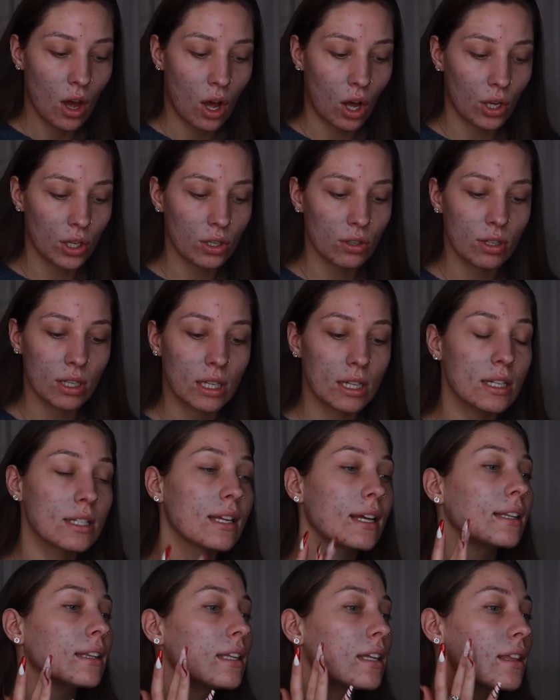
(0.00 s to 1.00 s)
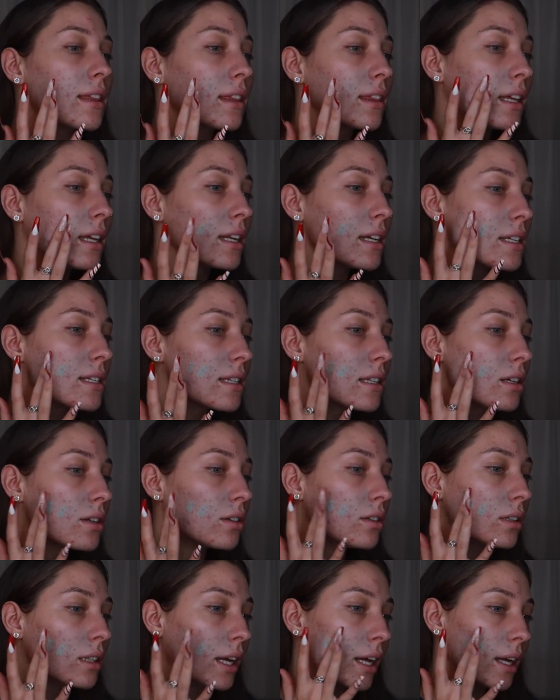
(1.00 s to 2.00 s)
All you need is like the thinnest
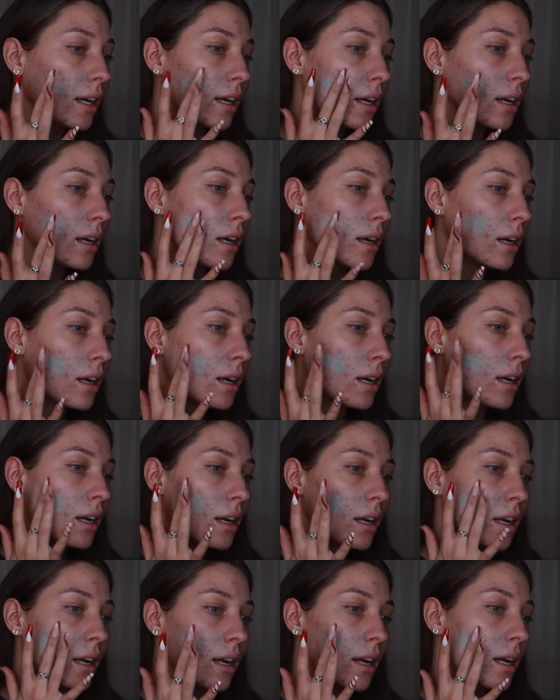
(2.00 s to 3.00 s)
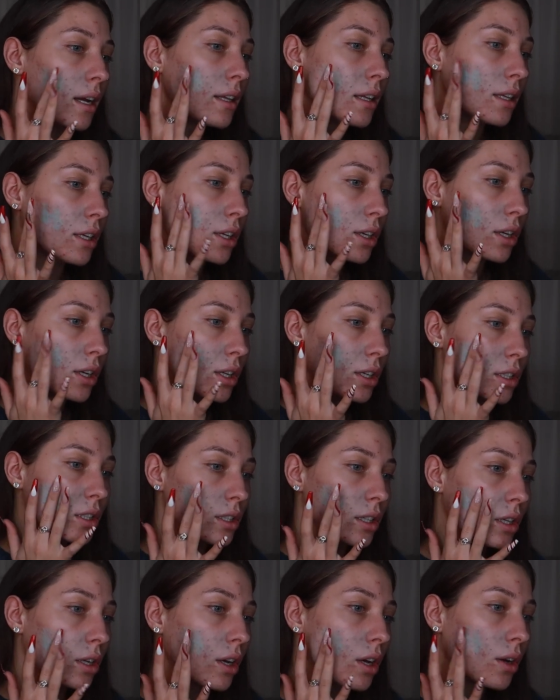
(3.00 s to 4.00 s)
little layer, and then you're good
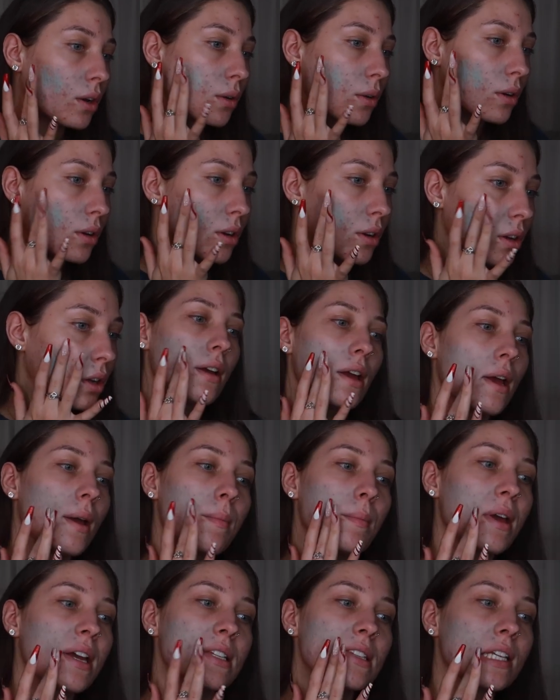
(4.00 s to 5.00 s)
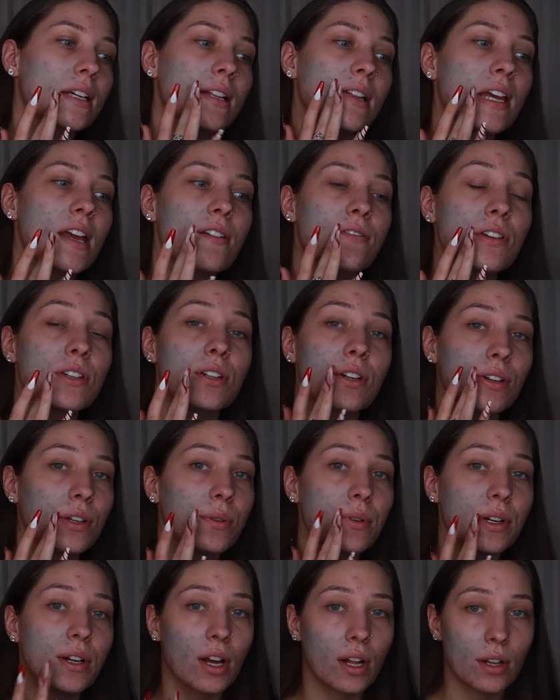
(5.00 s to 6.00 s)
to go. And basically, if you don't
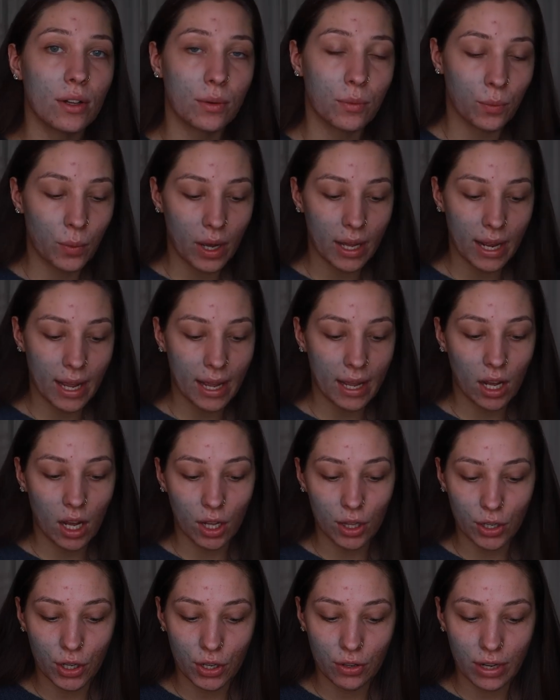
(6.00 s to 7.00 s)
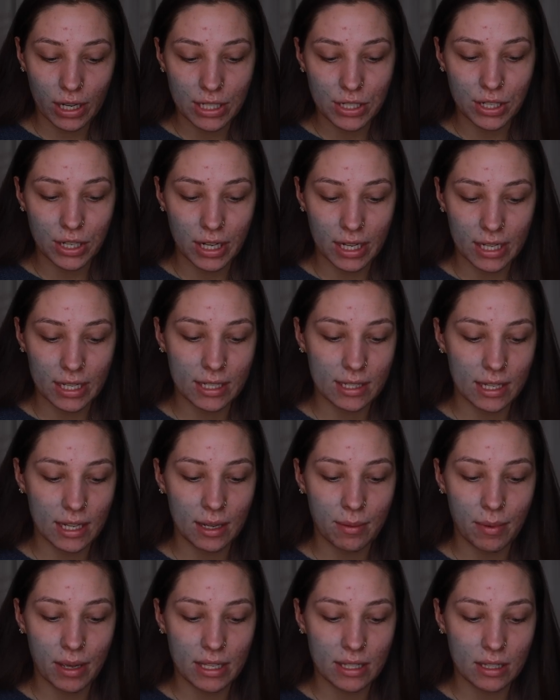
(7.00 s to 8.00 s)
know what, co what a color corrector is,
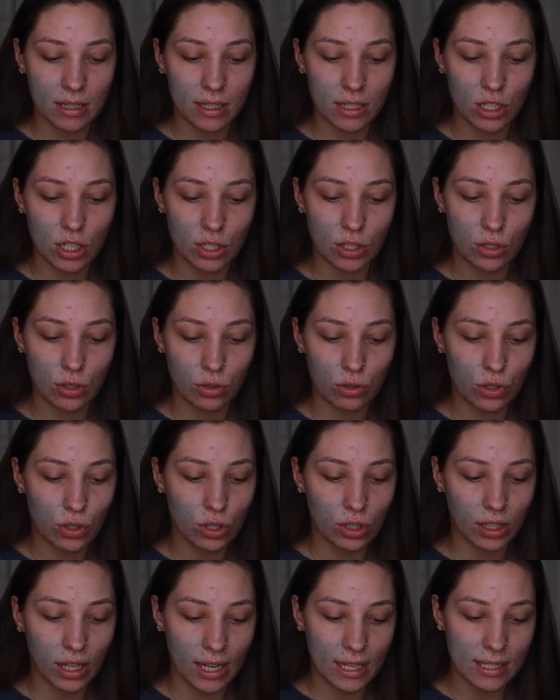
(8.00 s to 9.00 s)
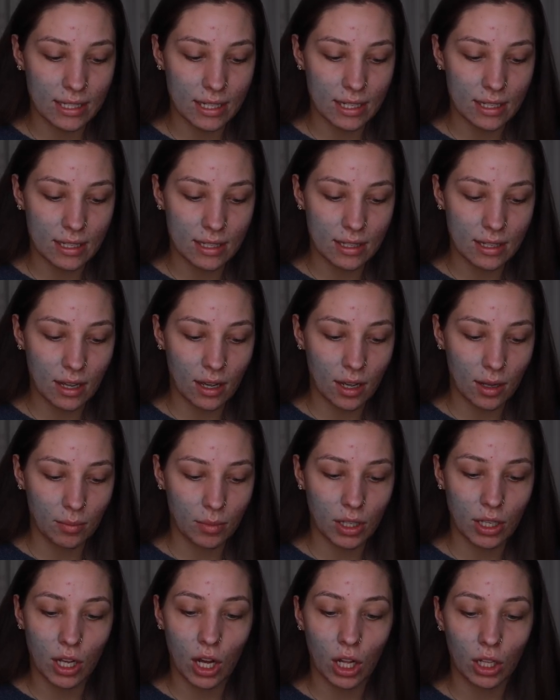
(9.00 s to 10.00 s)
it basically just neutralizes um,
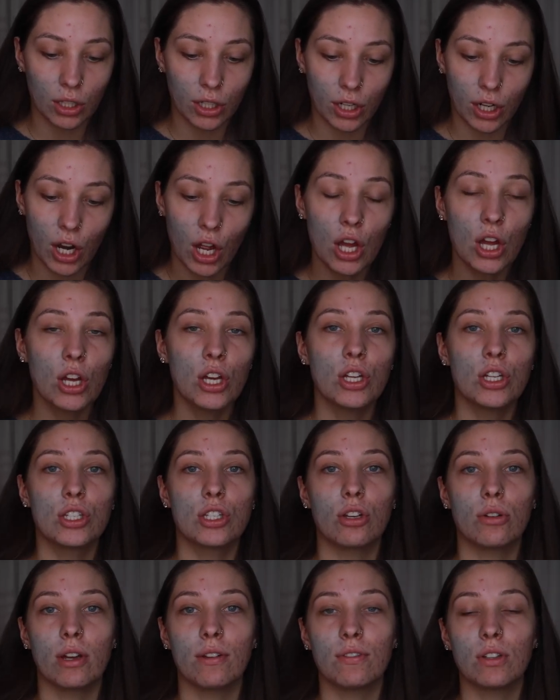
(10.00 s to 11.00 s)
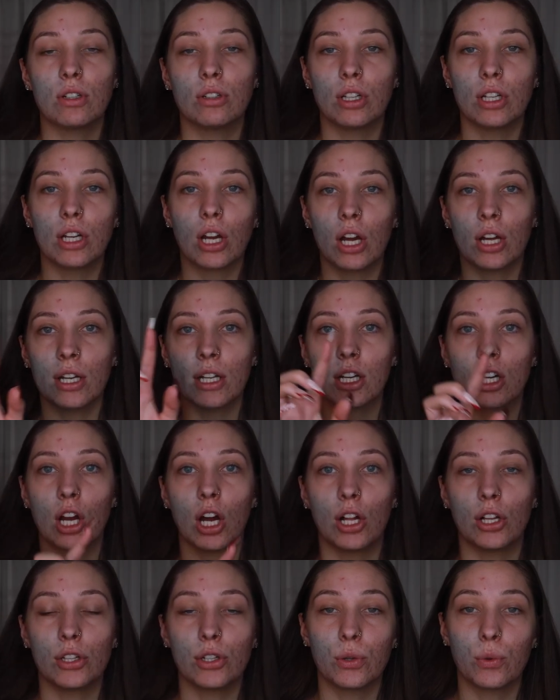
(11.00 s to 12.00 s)
the color. So if you look on a
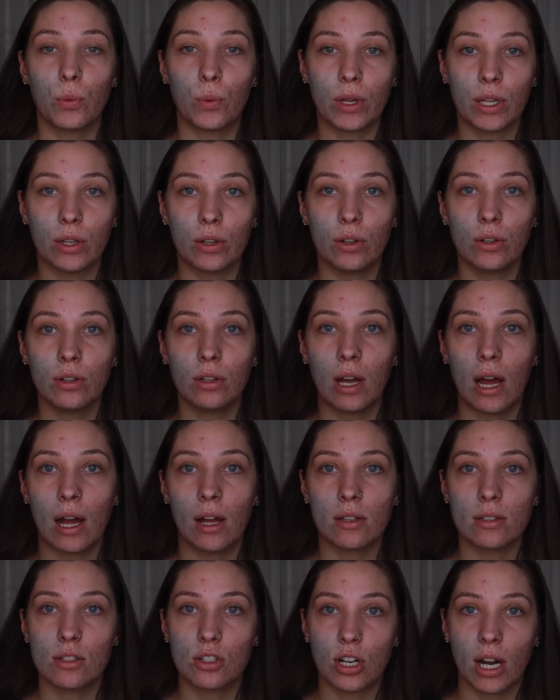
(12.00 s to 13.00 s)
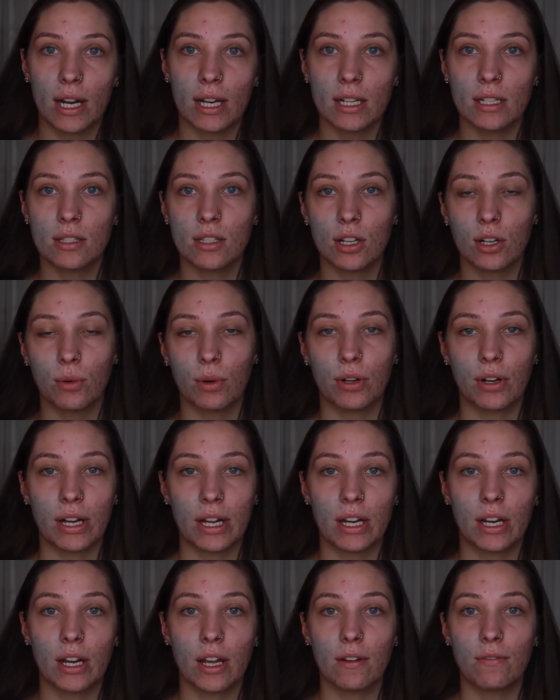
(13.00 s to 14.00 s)
color wheel, I'll try to insert one right
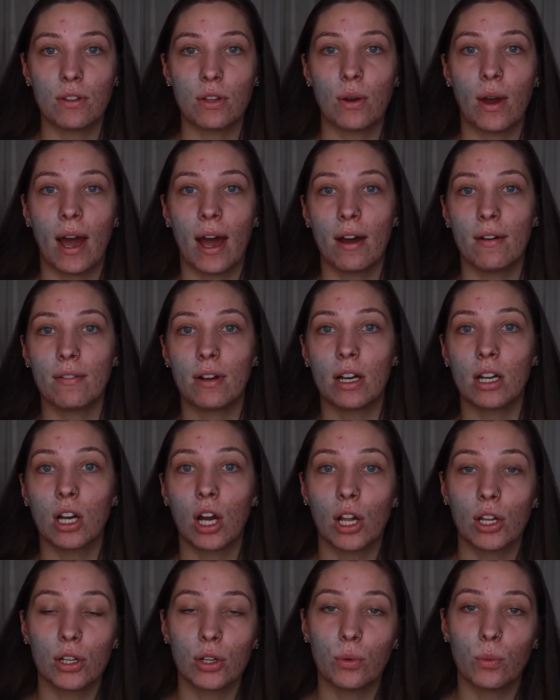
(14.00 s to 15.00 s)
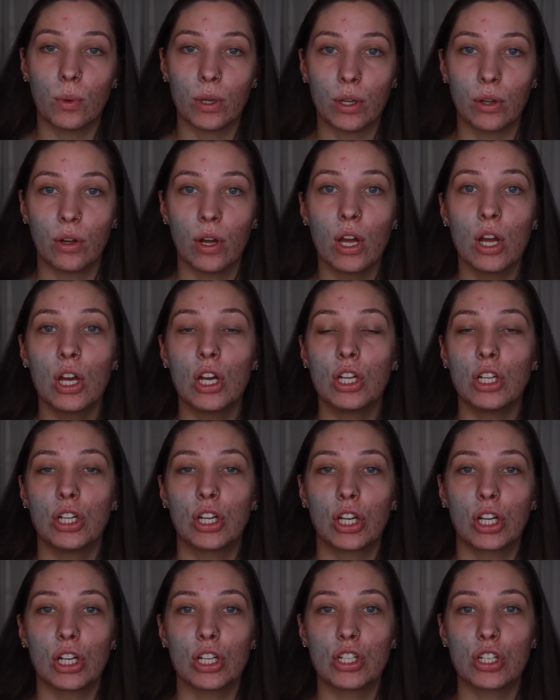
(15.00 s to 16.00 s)
here. If you have a color wheel,
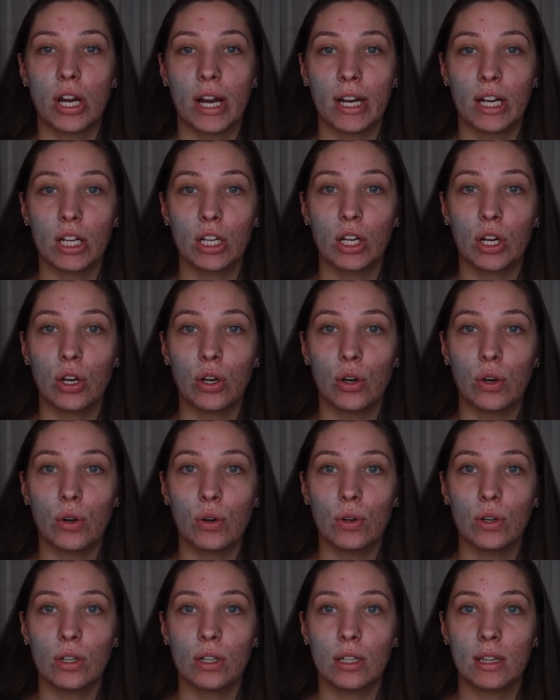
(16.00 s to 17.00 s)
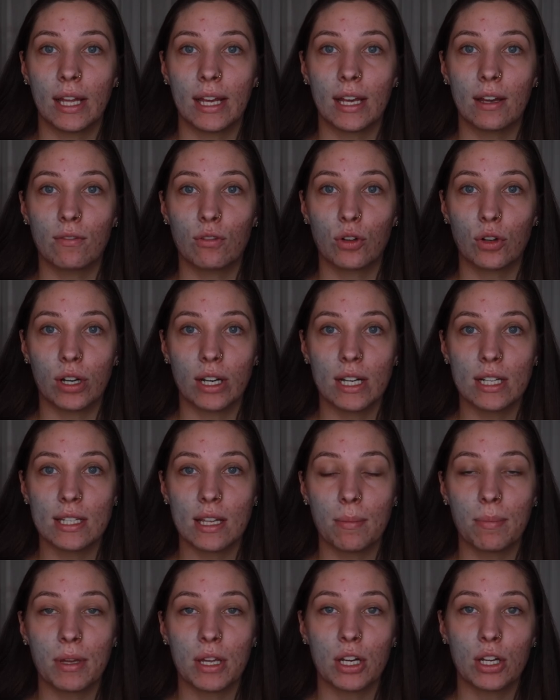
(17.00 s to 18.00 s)
you're going to try to go, like if green is
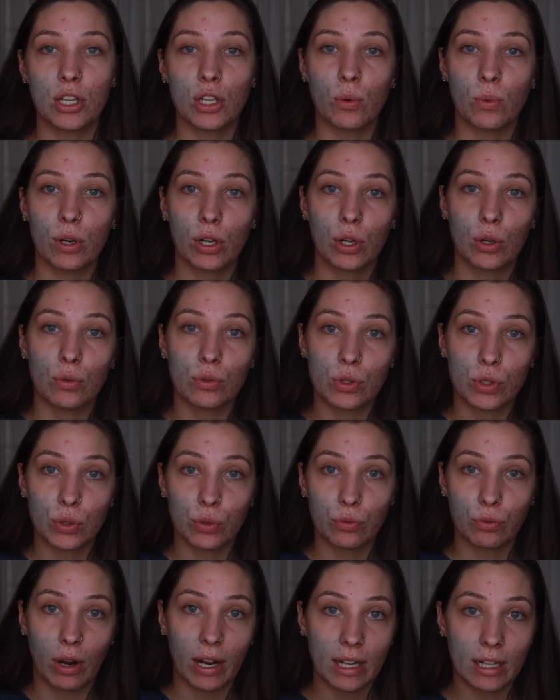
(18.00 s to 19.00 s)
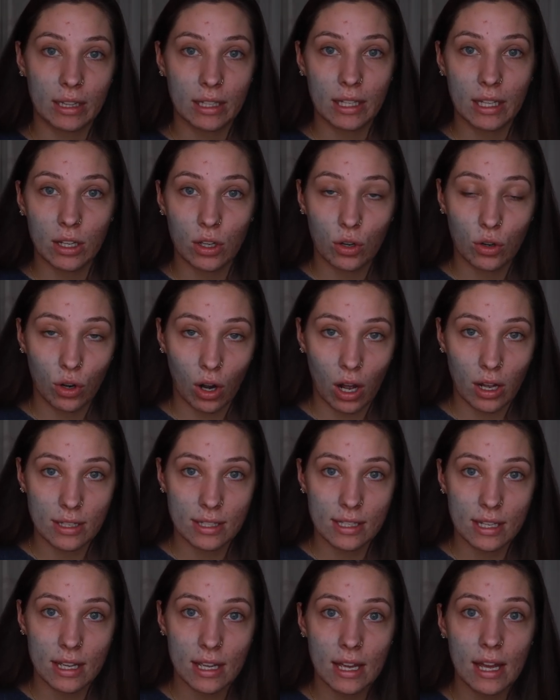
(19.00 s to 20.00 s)
up here, you want to go directly
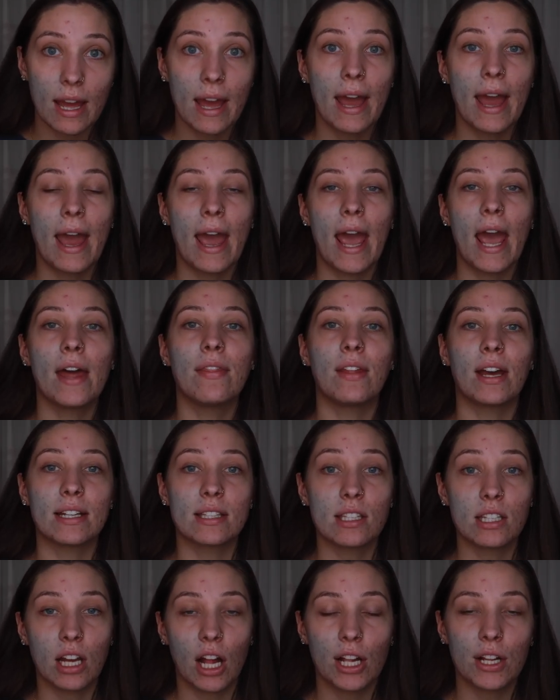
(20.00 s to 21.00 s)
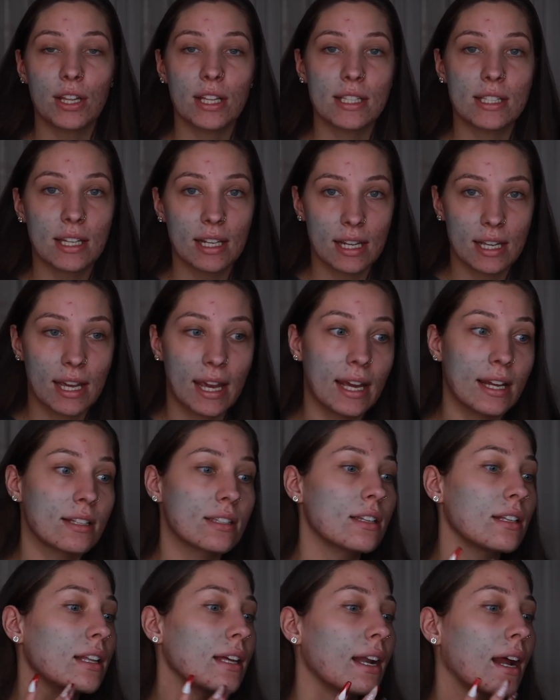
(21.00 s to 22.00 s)
across it, and that's the color that's going to
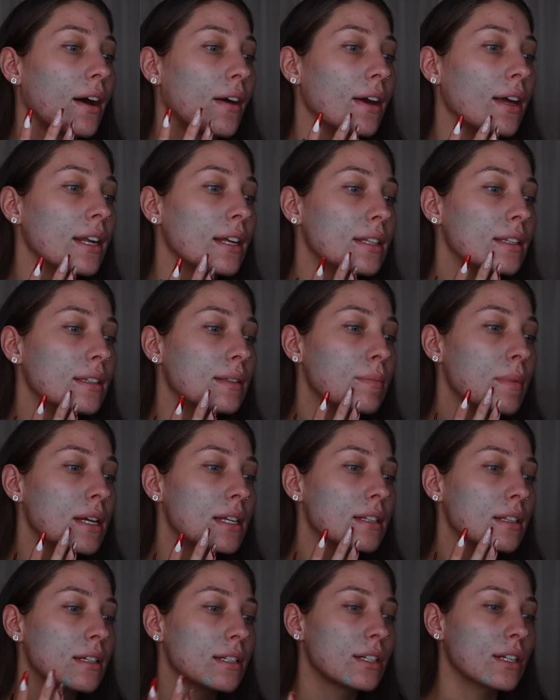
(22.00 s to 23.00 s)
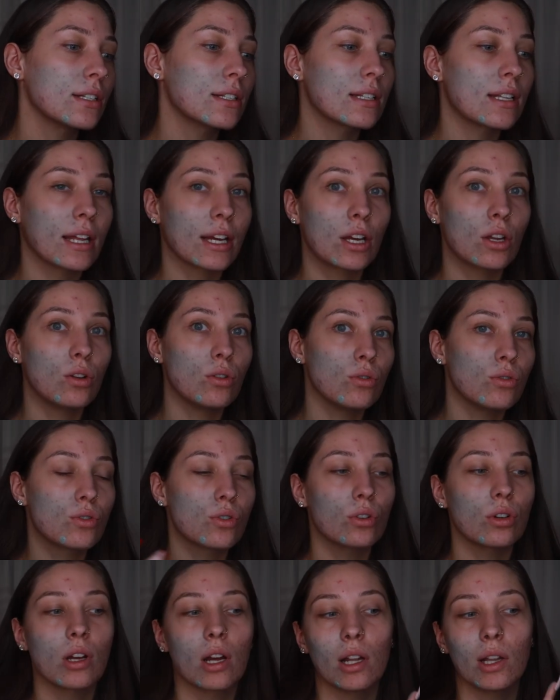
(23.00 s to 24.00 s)
cancel it out, and it basically turns to like a
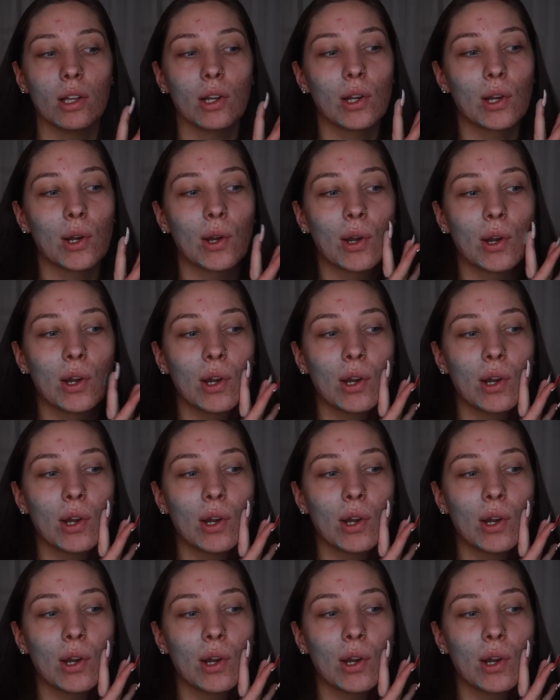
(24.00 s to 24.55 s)
neutral color.